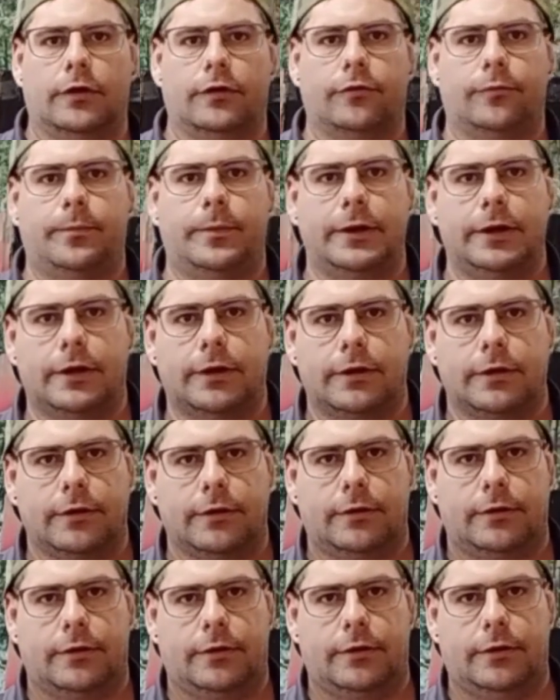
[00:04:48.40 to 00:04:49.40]
as big
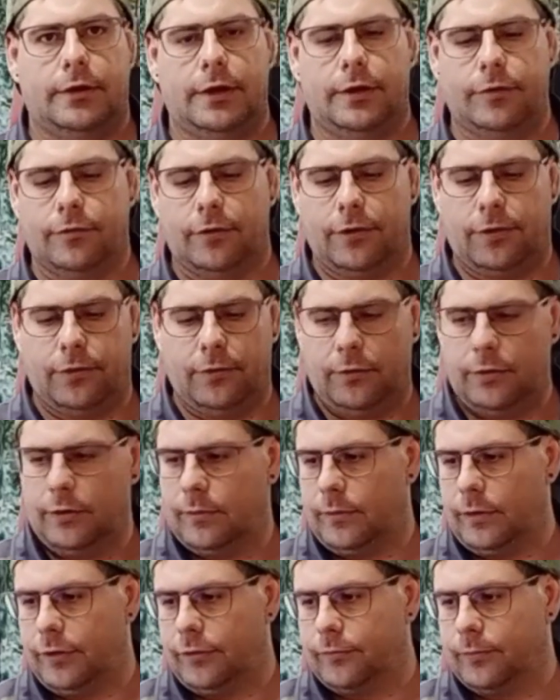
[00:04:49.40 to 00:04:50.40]
as I thought it
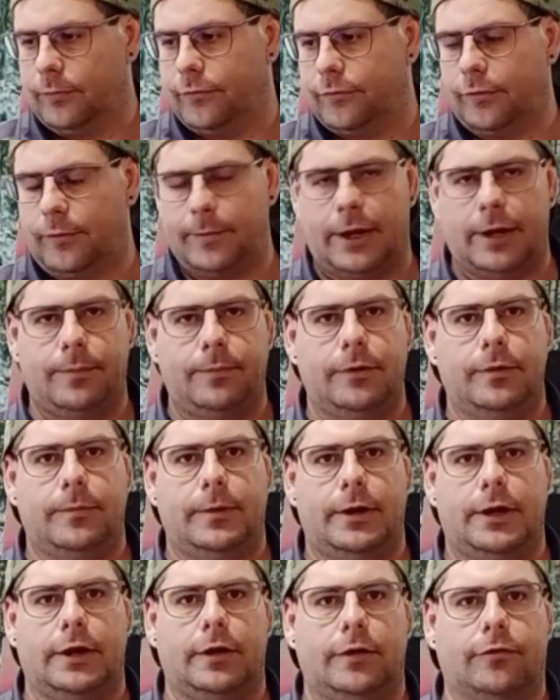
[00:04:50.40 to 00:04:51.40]
was, which I'm happy about.